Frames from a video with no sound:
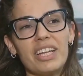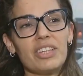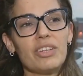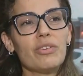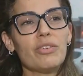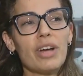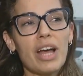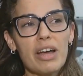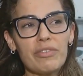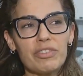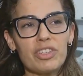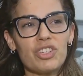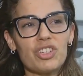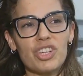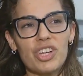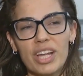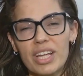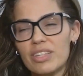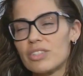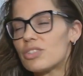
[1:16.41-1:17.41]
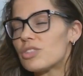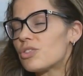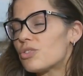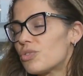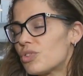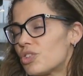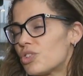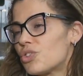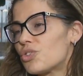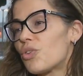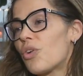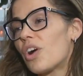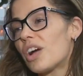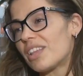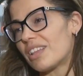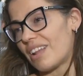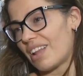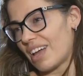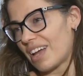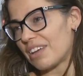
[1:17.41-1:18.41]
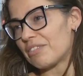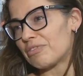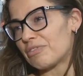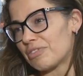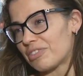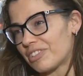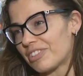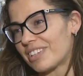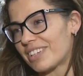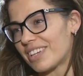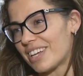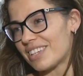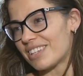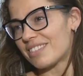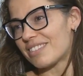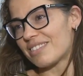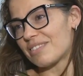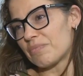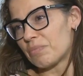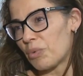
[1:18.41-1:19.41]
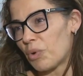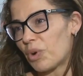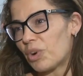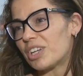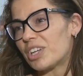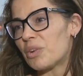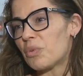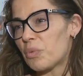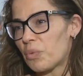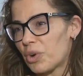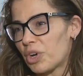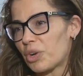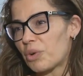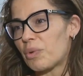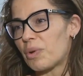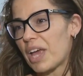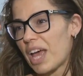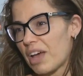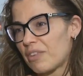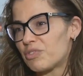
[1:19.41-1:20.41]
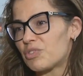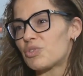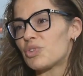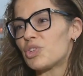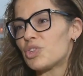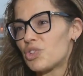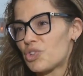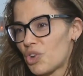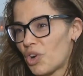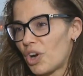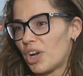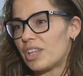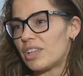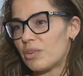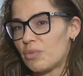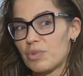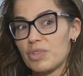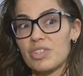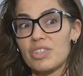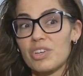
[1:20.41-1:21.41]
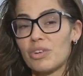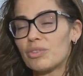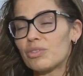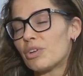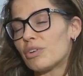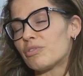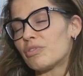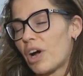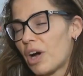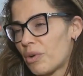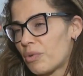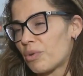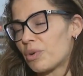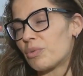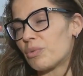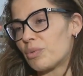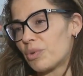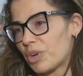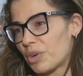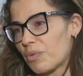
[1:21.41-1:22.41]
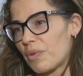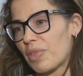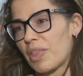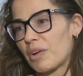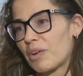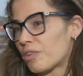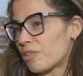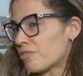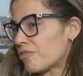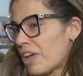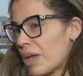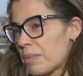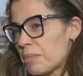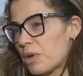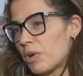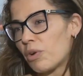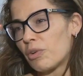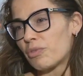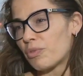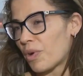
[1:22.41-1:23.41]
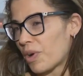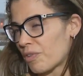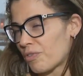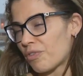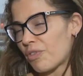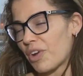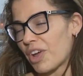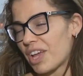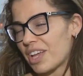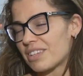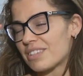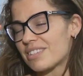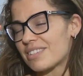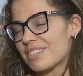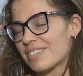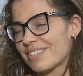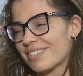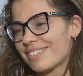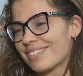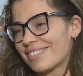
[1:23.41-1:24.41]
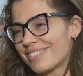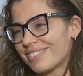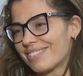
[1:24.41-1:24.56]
They don't have the chance to enjoy life because more than work, we have to enjoy the result of our work with our family, with our friends.